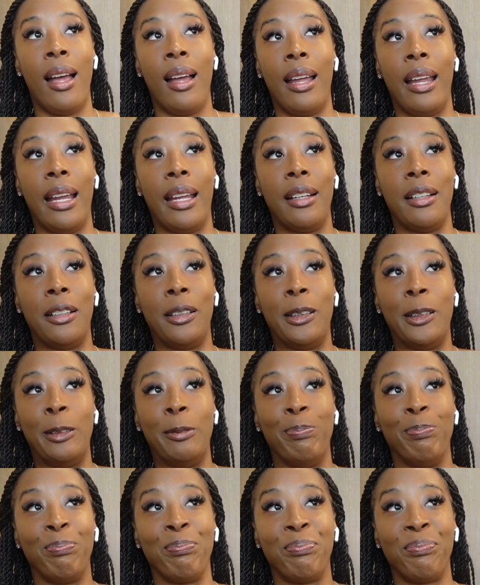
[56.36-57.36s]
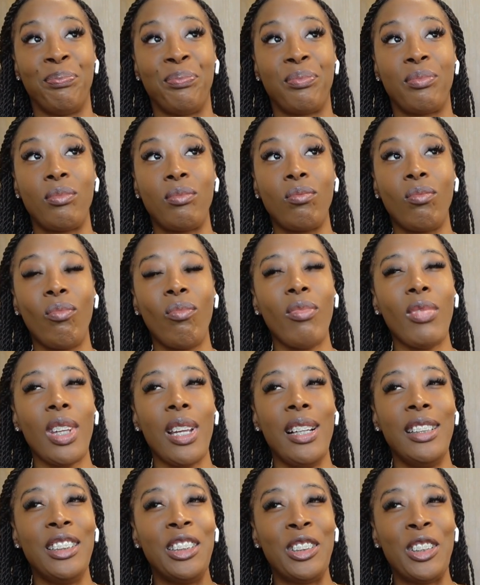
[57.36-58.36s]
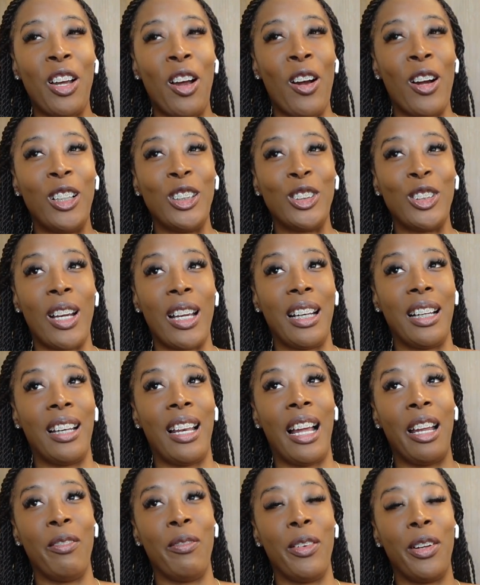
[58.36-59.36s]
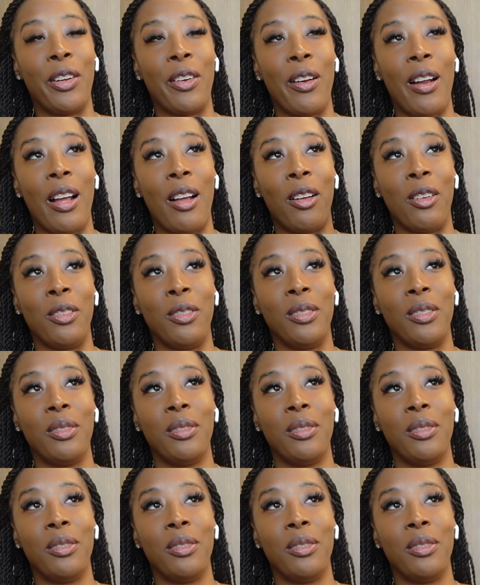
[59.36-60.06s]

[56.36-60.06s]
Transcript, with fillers: And um, it's just hard trying to like figure out